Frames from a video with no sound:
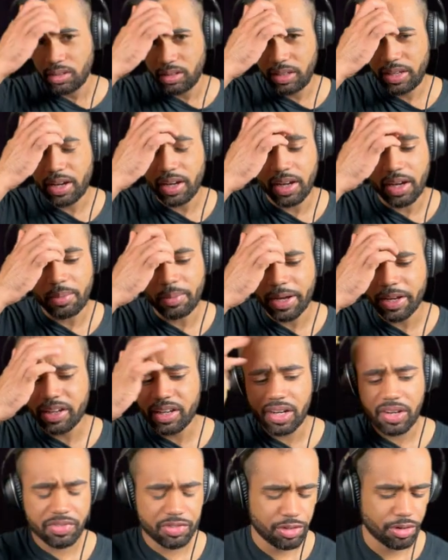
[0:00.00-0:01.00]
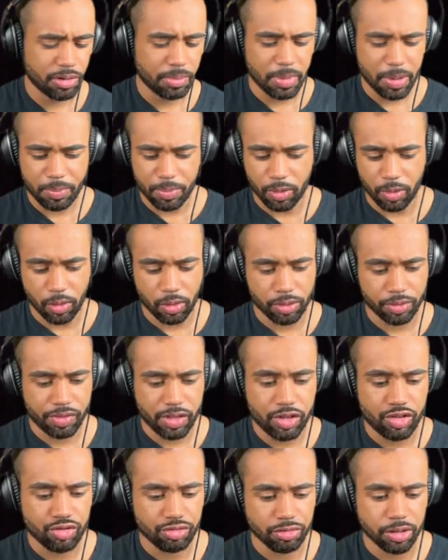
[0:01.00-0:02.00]
Yeah, am I gonna have to remember all of
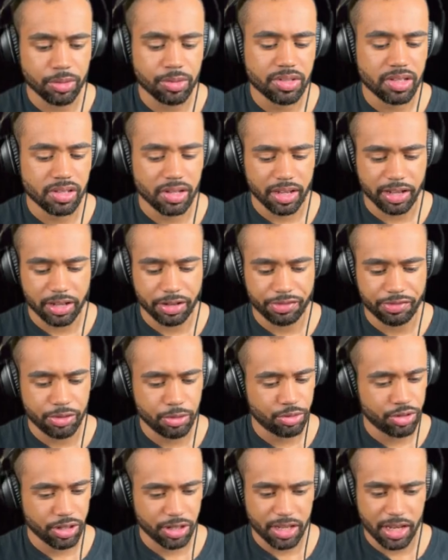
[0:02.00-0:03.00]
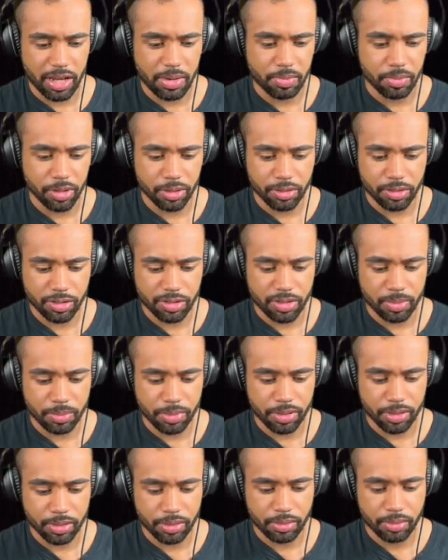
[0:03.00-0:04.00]
these routes in like a future game mode or
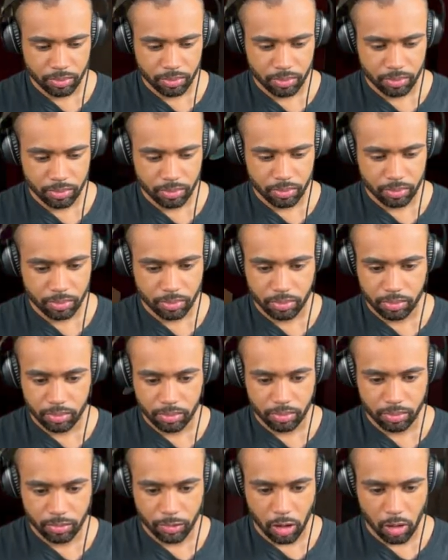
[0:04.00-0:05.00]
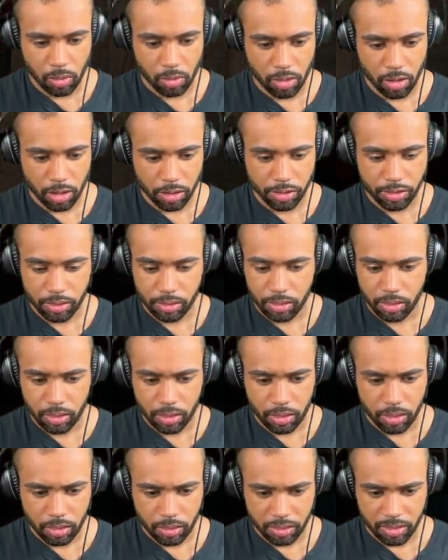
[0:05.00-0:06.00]
something? Oh god.
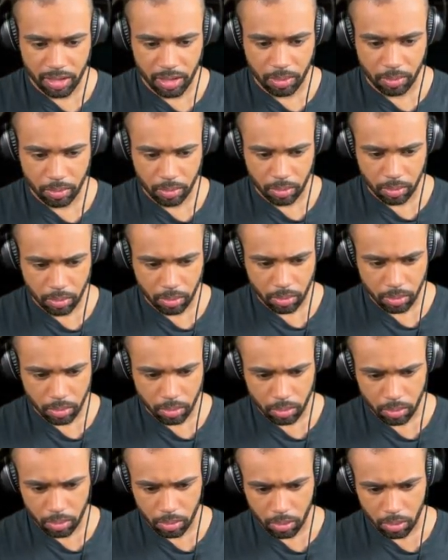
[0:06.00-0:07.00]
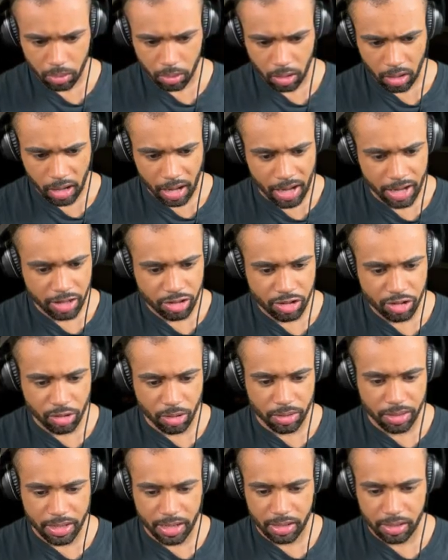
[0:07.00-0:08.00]
That... I saw
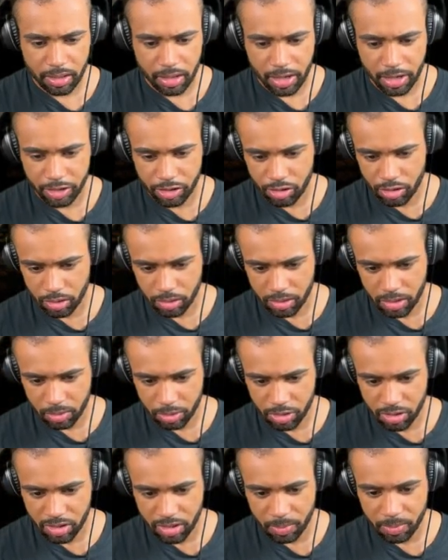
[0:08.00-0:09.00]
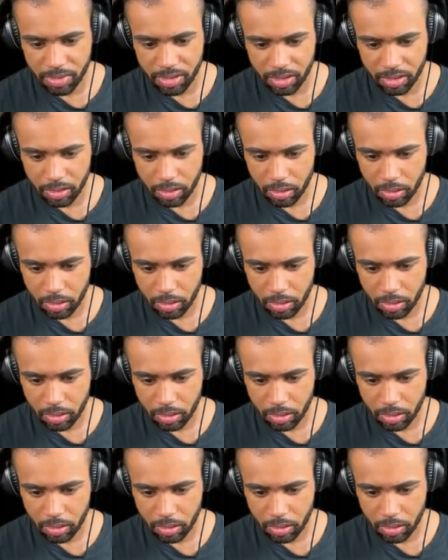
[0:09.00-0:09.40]
that. I. there was something...